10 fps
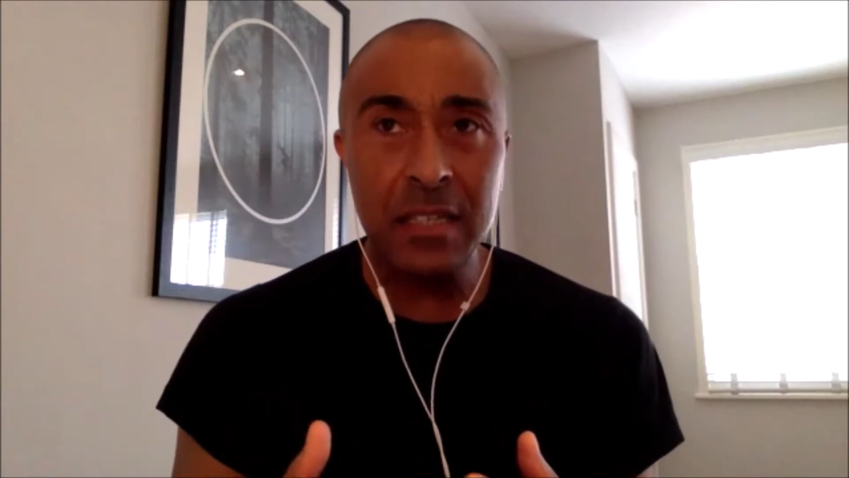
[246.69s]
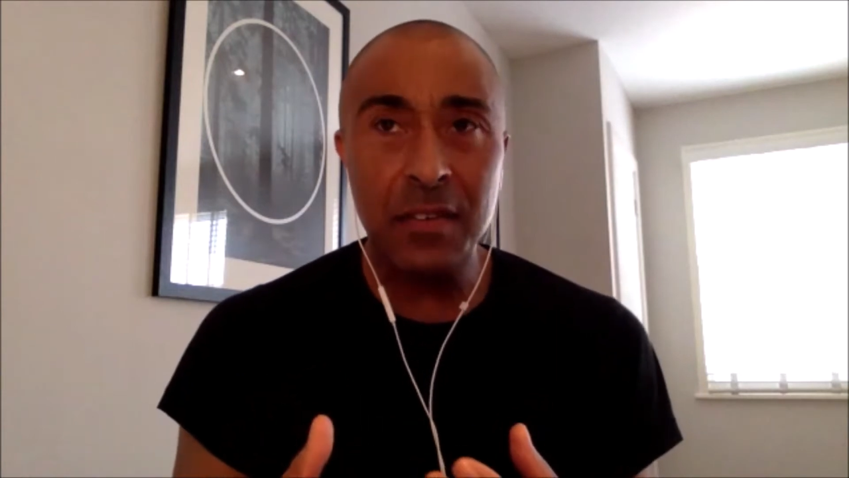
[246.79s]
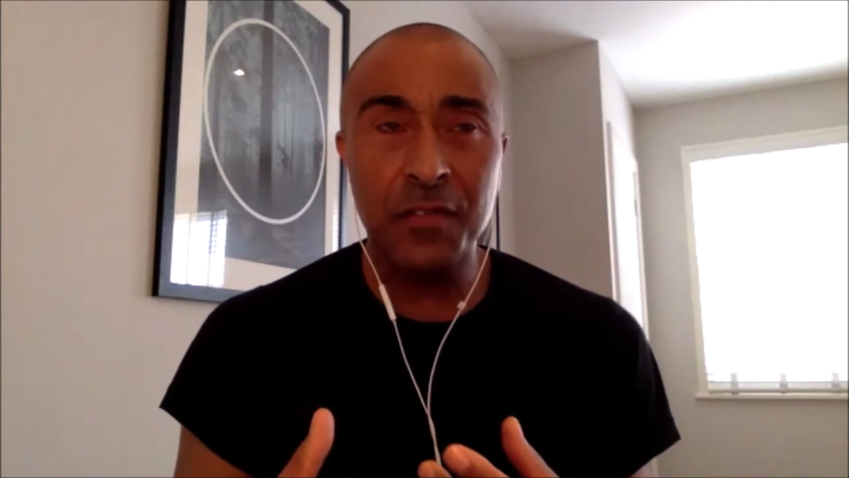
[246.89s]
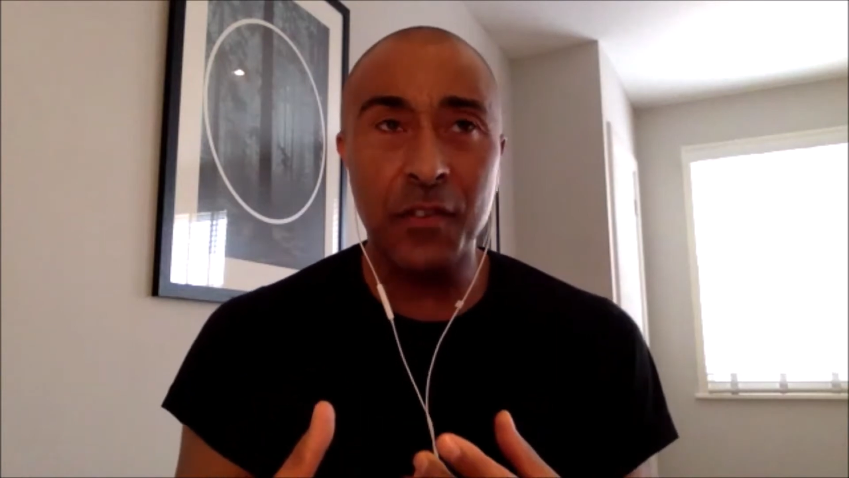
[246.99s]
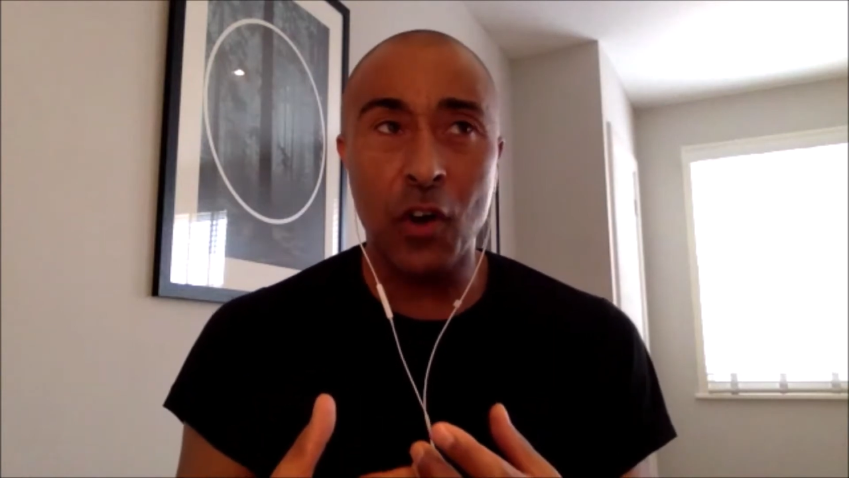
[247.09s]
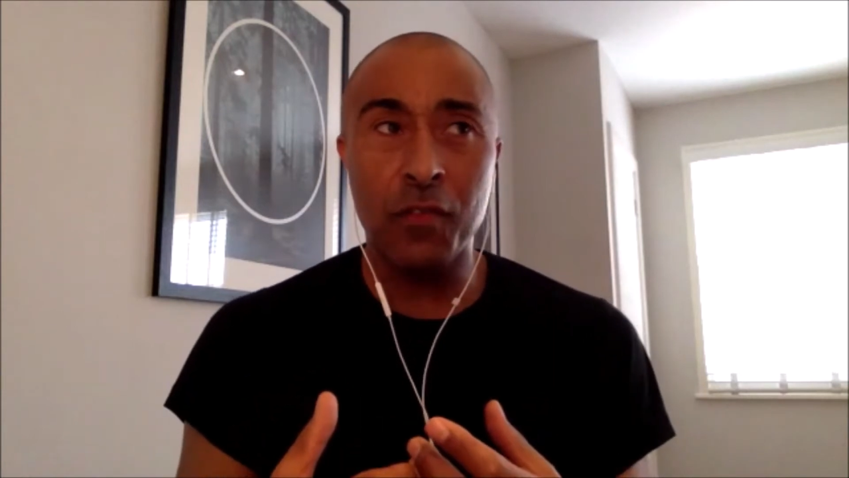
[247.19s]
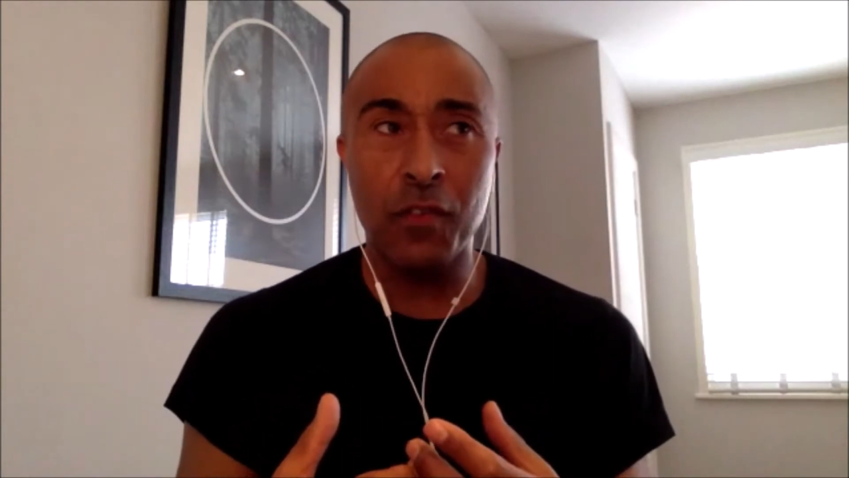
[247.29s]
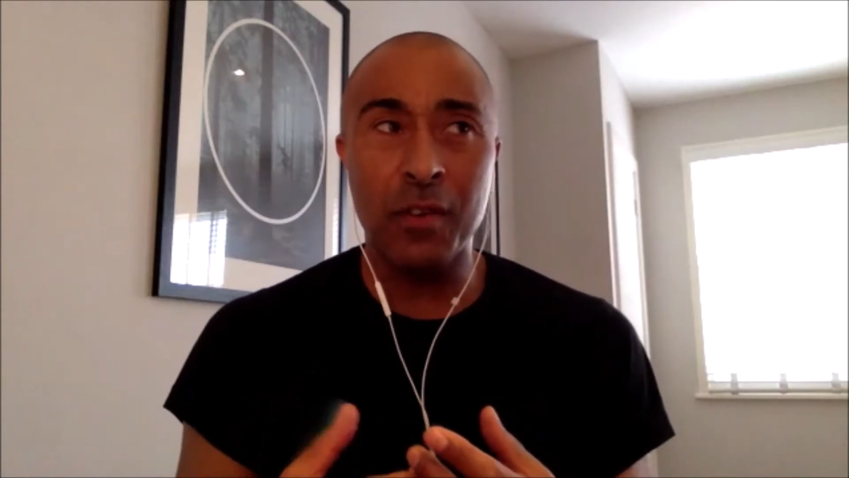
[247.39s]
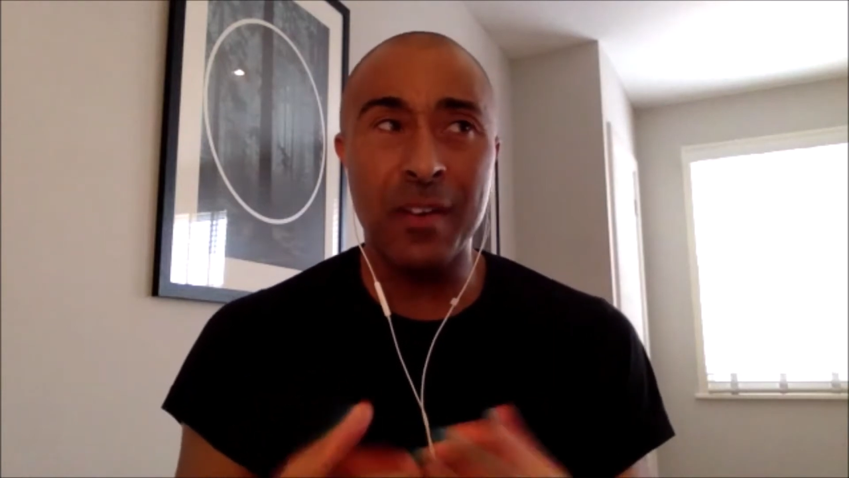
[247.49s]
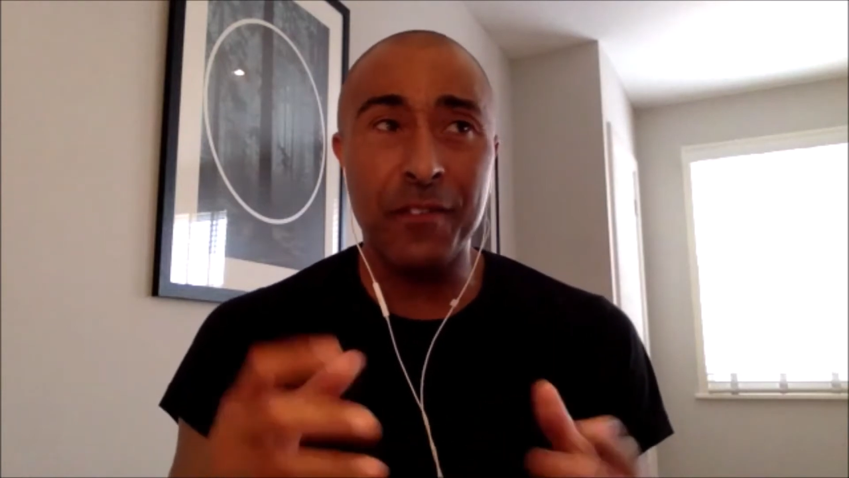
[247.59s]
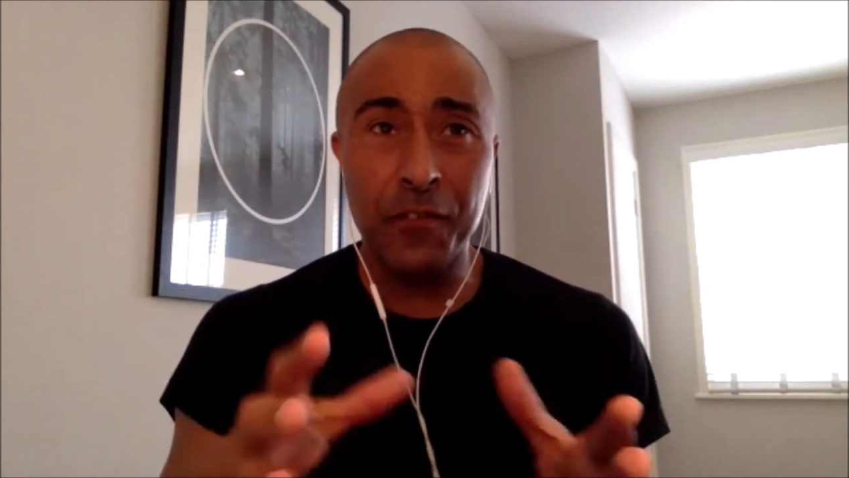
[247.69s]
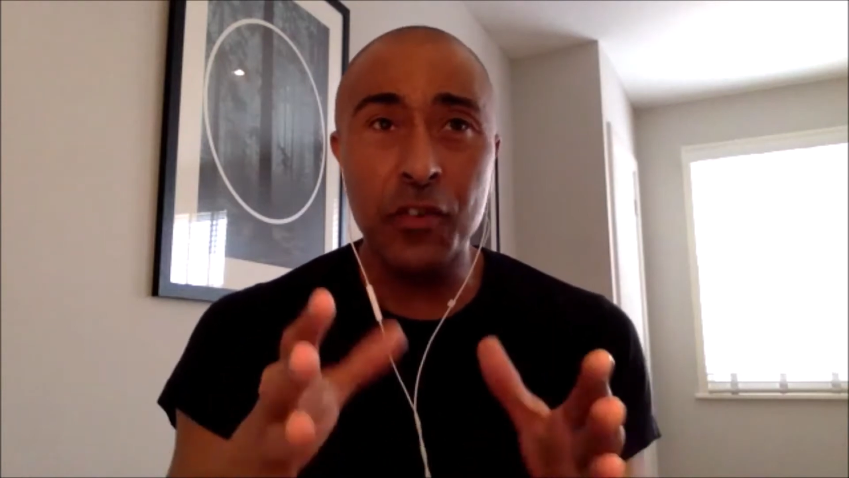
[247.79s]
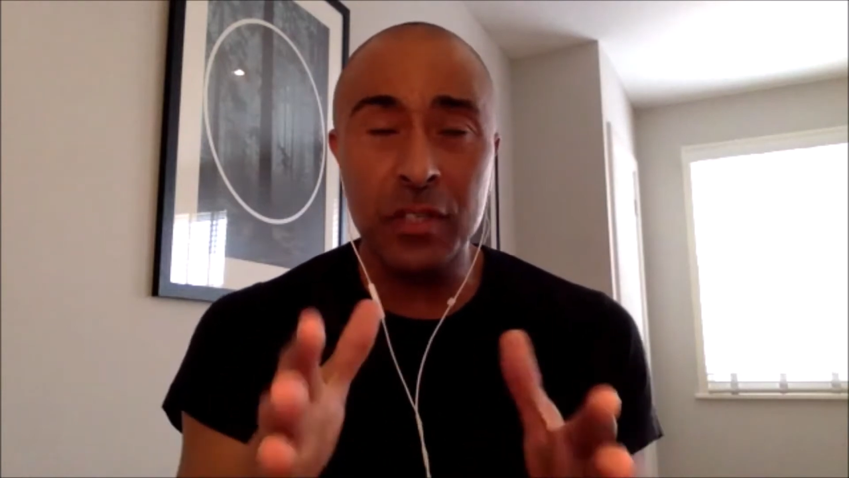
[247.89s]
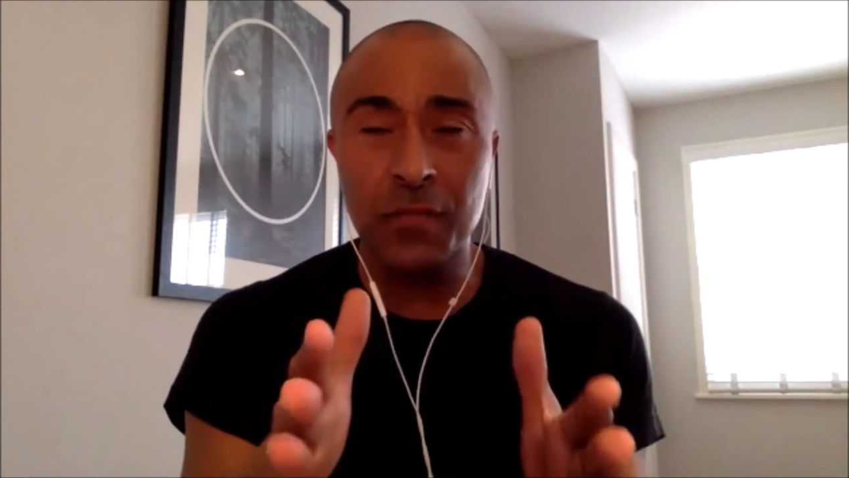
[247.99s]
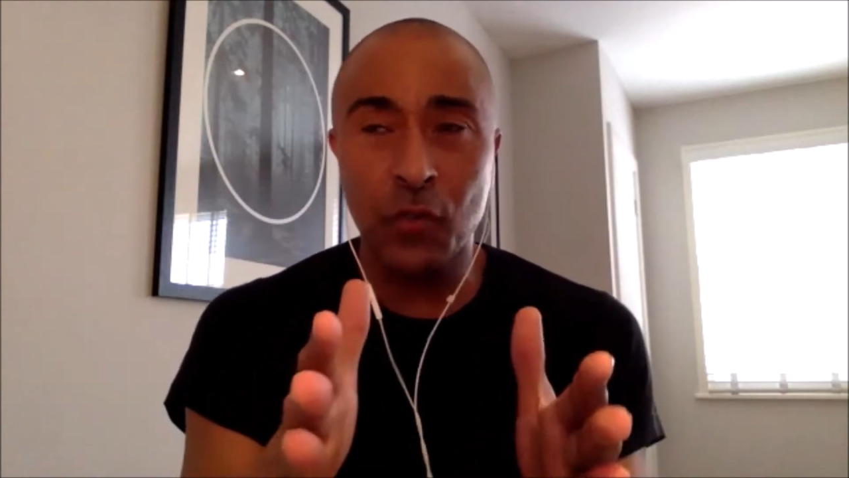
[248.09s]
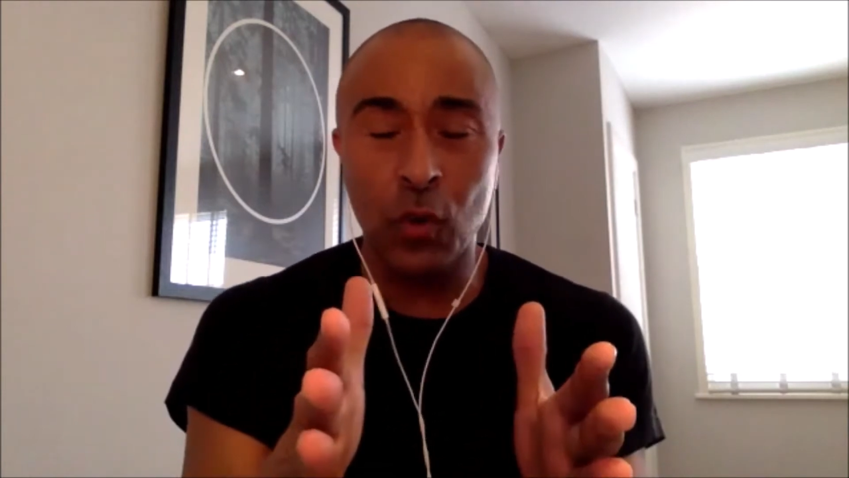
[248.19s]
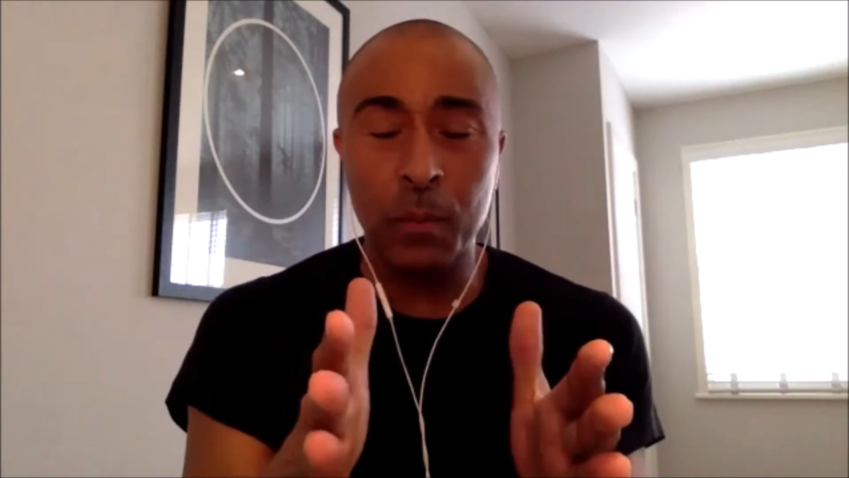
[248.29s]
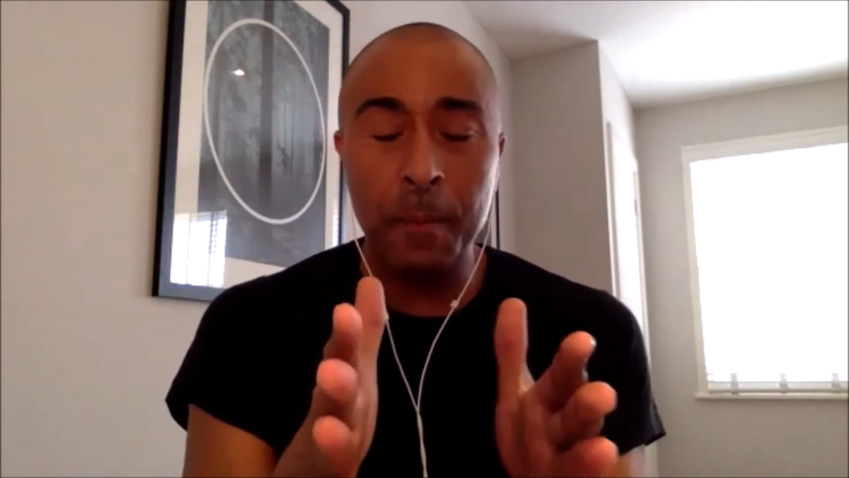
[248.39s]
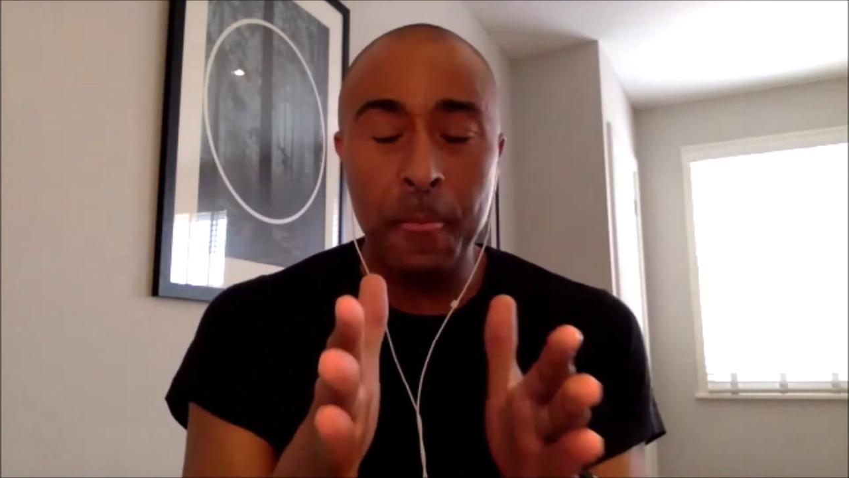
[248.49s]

of first of all,